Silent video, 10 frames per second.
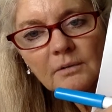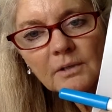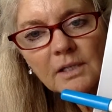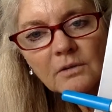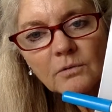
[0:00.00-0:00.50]

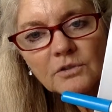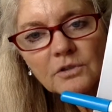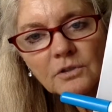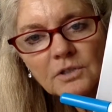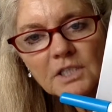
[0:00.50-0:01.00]
equals
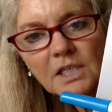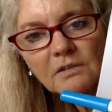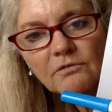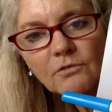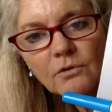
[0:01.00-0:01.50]

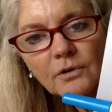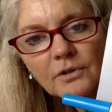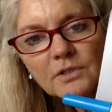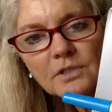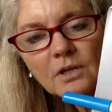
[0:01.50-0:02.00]

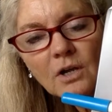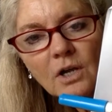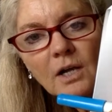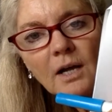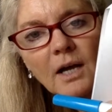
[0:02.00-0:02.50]
13/4.
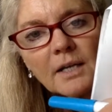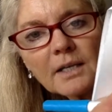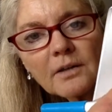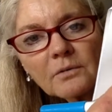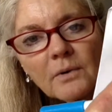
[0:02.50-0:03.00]

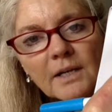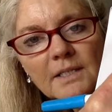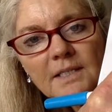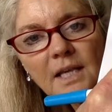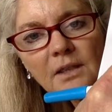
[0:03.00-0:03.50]
Another way to
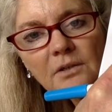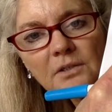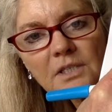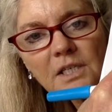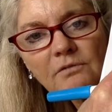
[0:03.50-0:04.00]
say
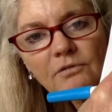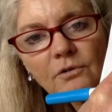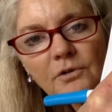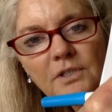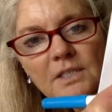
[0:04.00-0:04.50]

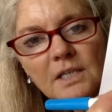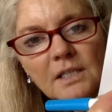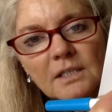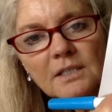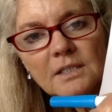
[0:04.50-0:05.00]
13/4
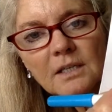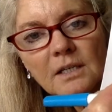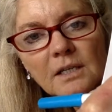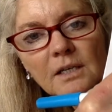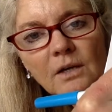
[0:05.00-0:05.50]
is
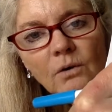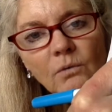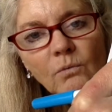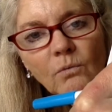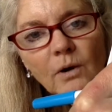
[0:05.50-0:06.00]

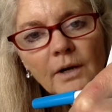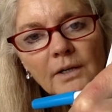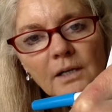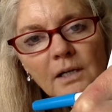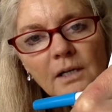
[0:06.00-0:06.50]

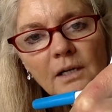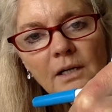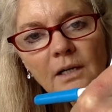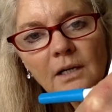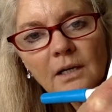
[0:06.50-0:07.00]
1,
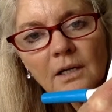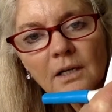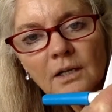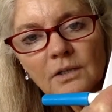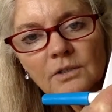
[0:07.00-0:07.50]

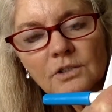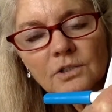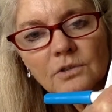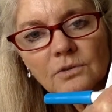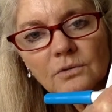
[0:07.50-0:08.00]

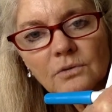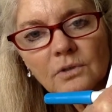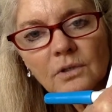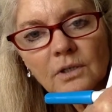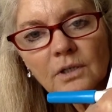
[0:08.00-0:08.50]
2,
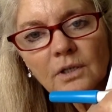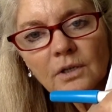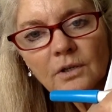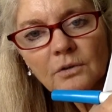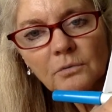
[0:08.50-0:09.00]

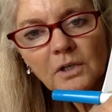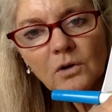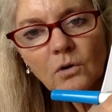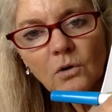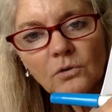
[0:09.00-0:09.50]
3
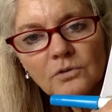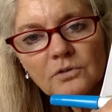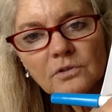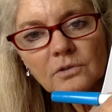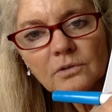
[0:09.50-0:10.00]

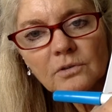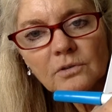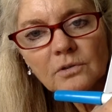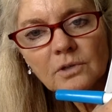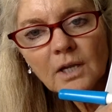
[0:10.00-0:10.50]
holes,
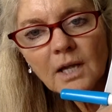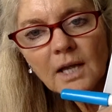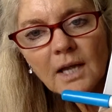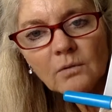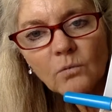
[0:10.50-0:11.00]

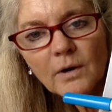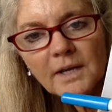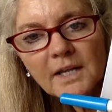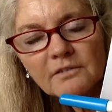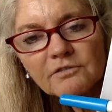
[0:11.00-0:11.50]
and 1
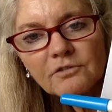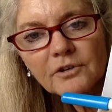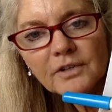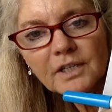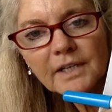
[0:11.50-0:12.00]
out of
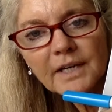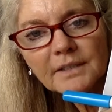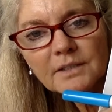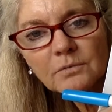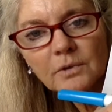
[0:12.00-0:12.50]
4 in the
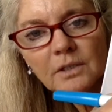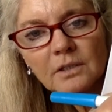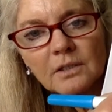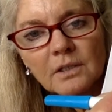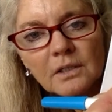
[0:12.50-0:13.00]
last one.
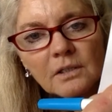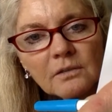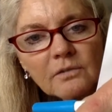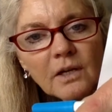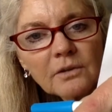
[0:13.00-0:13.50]

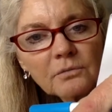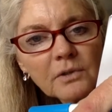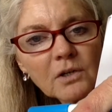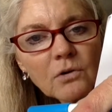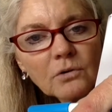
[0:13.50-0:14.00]
We've got
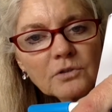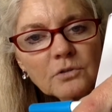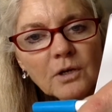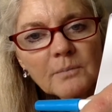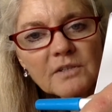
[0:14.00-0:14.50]
3 whole
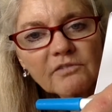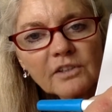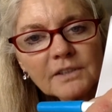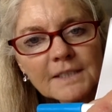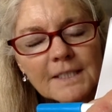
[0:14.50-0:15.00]
strips
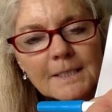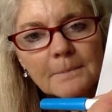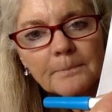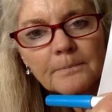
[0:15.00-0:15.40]
filled in,